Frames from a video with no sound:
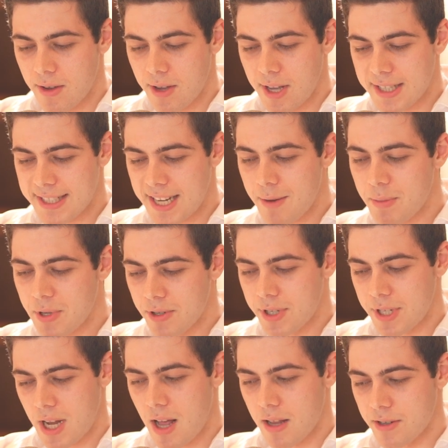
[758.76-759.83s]
it's $10 billion,
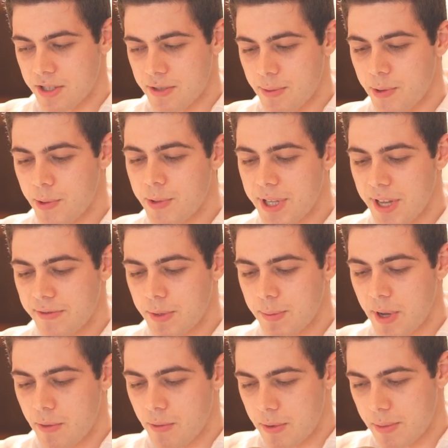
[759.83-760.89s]
but we only have to
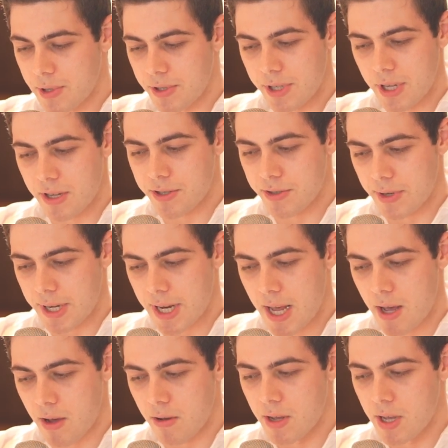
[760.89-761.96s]
pay $1 billion right
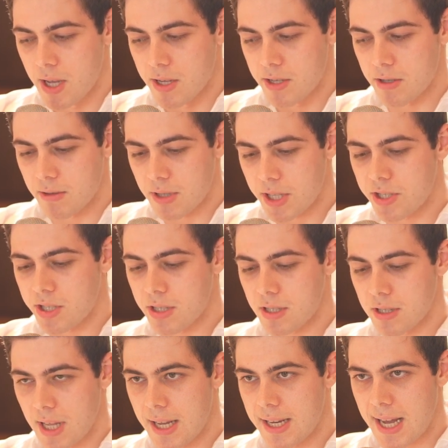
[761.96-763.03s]
now. So let's just
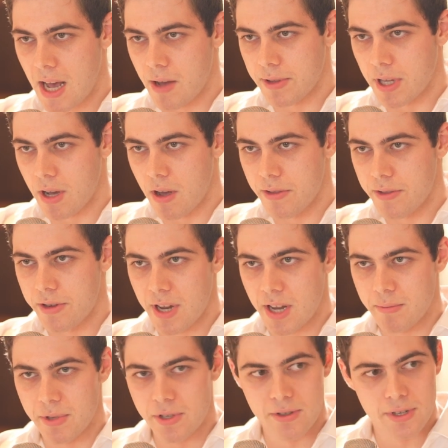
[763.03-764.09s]
lend out the other
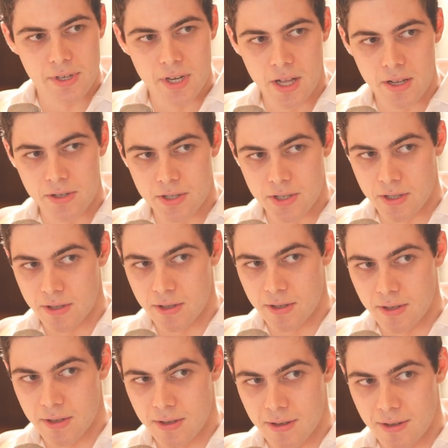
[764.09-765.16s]
$9 billion,
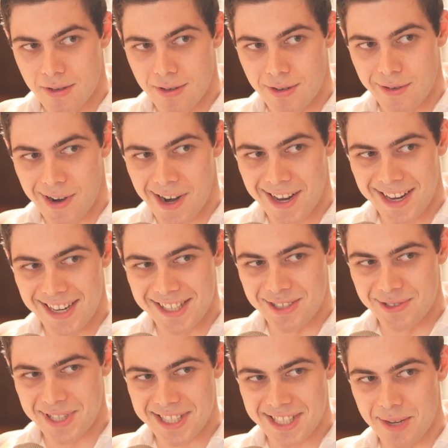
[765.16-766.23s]
right? And
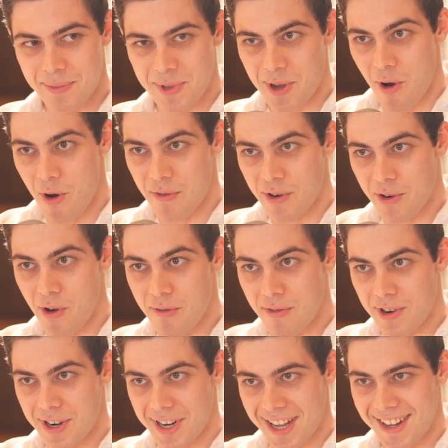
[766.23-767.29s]
do the same thing over and
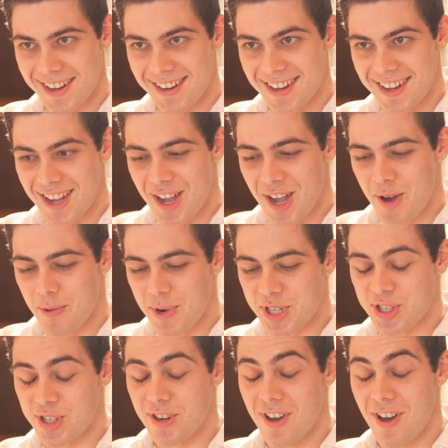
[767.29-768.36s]
over again,
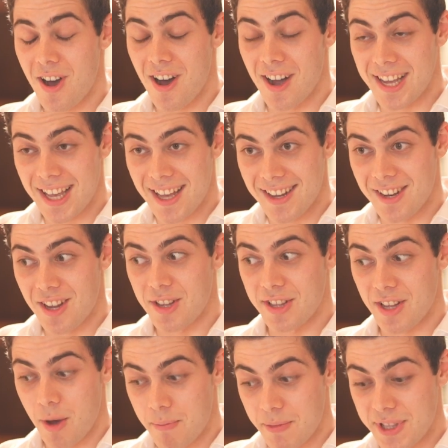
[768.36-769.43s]
which, again,
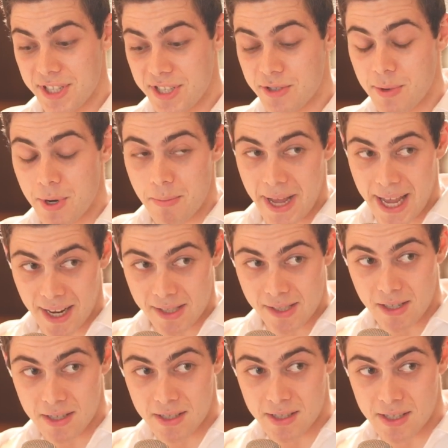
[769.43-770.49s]
this is what a bank
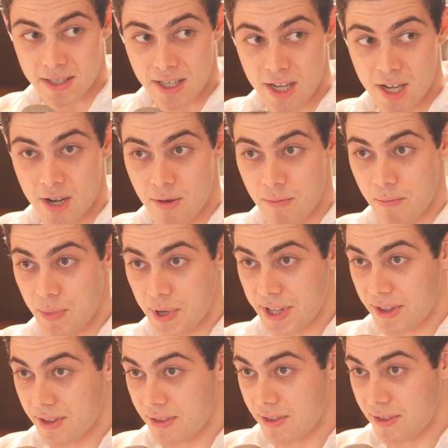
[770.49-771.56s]
does,
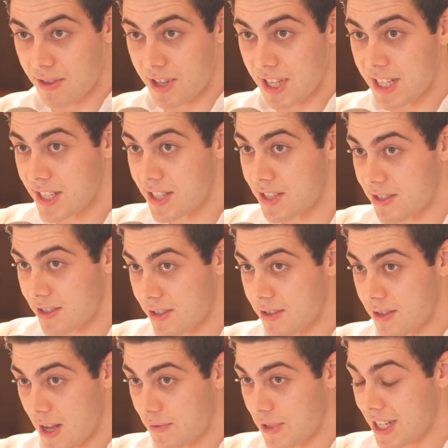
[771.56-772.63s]
but
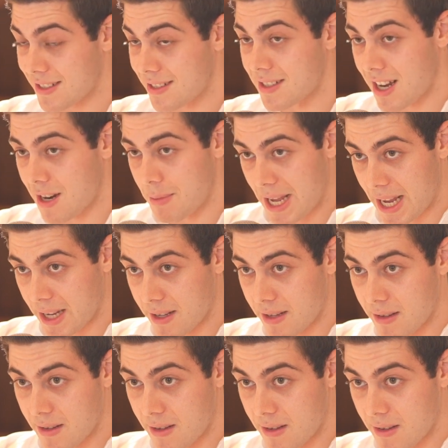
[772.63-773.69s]
FTX is not a bank.
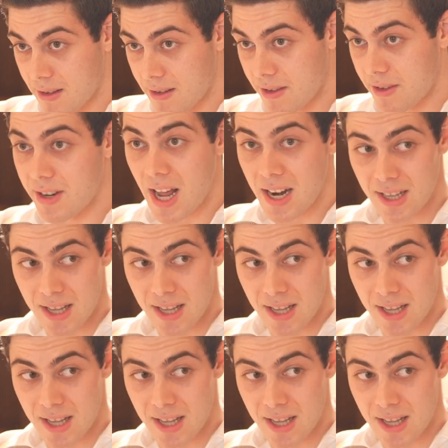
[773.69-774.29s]
They're not